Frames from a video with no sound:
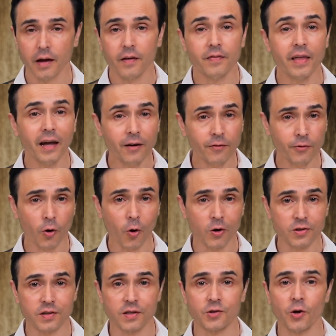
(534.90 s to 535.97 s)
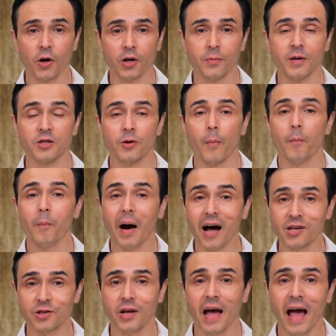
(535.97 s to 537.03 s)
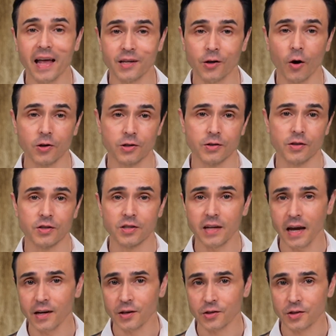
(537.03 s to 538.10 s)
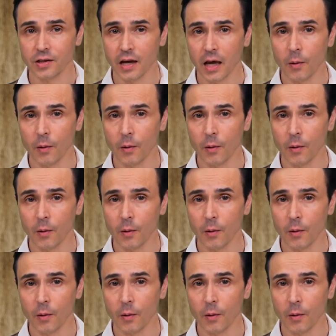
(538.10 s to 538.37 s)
Then, of course, there's curcumin's master antioxidant status,